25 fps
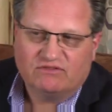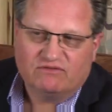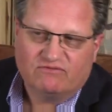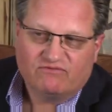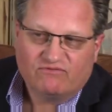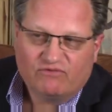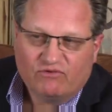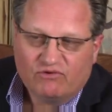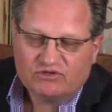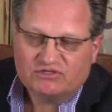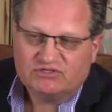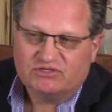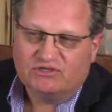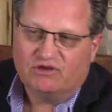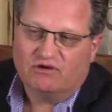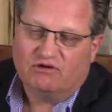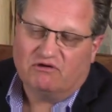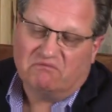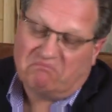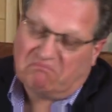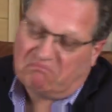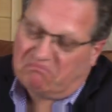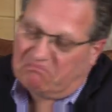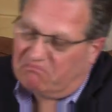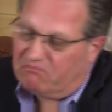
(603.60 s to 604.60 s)
the first year,
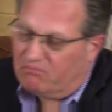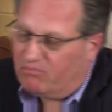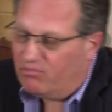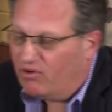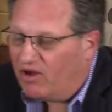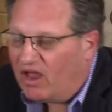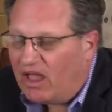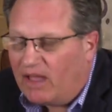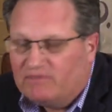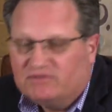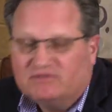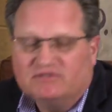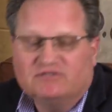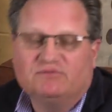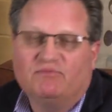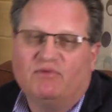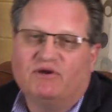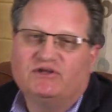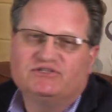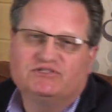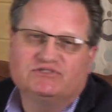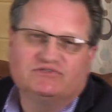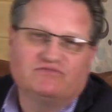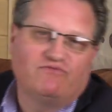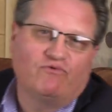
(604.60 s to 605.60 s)
perhaps as
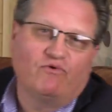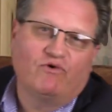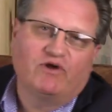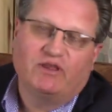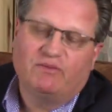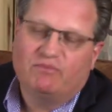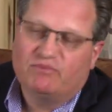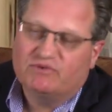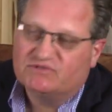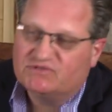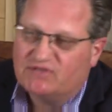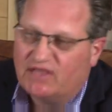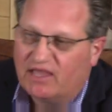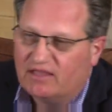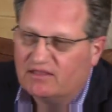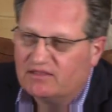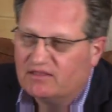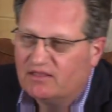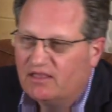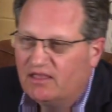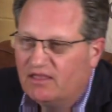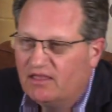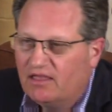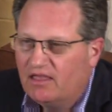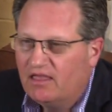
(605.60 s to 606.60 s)
much as 40%.
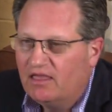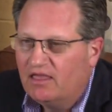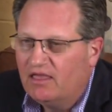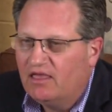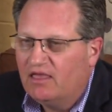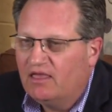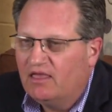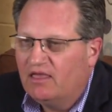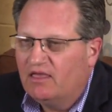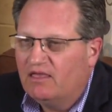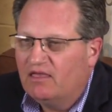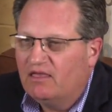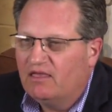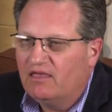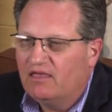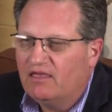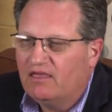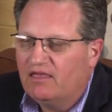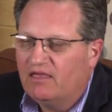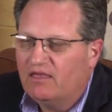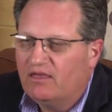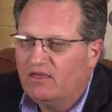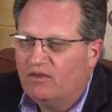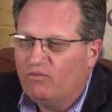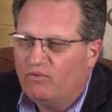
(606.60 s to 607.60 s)

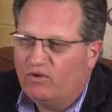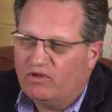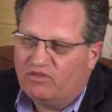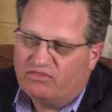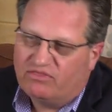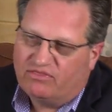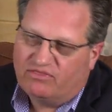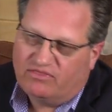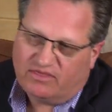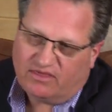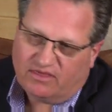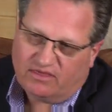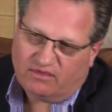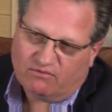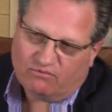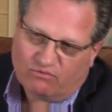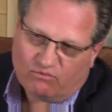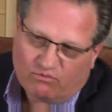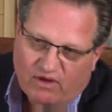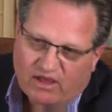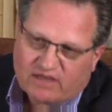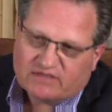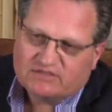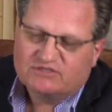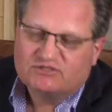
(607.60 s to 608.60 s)
with the
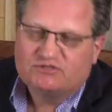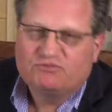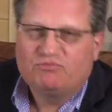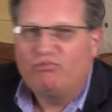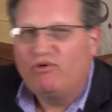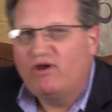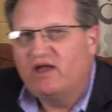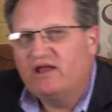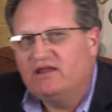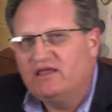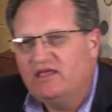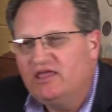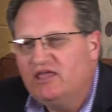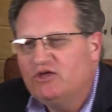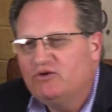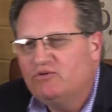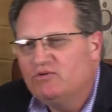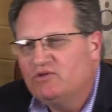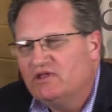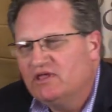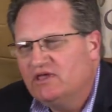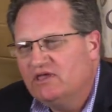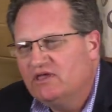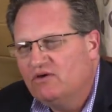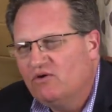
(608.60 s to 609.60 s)
rest spread
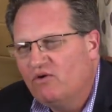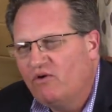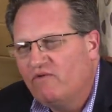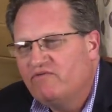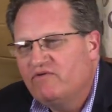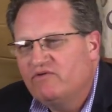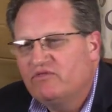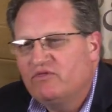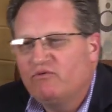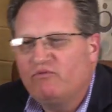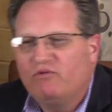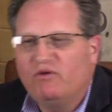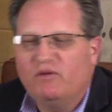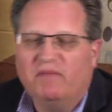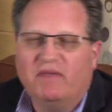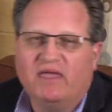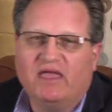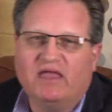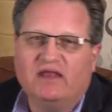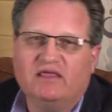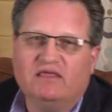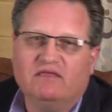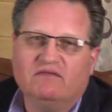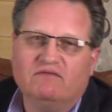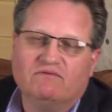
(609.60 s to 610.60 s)
equally over the
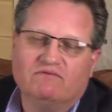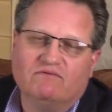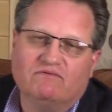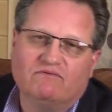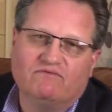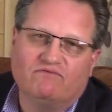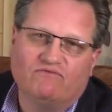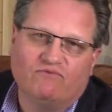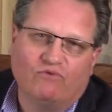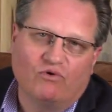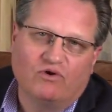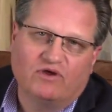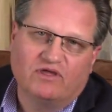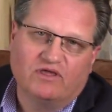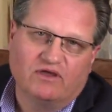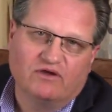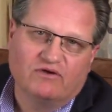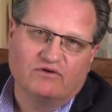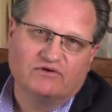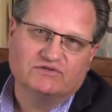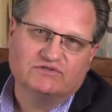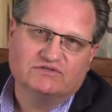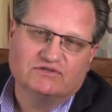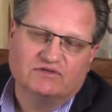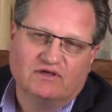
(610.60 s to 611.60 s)
remaining 4
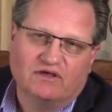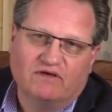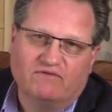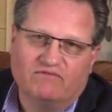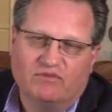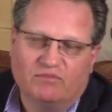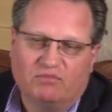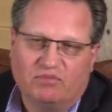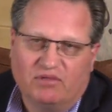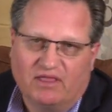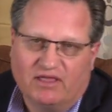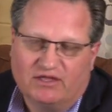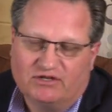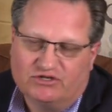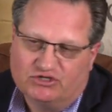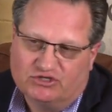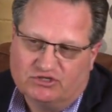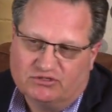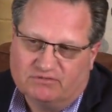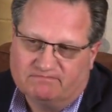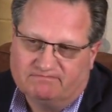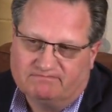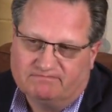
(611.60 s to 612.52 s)
years of the pledge.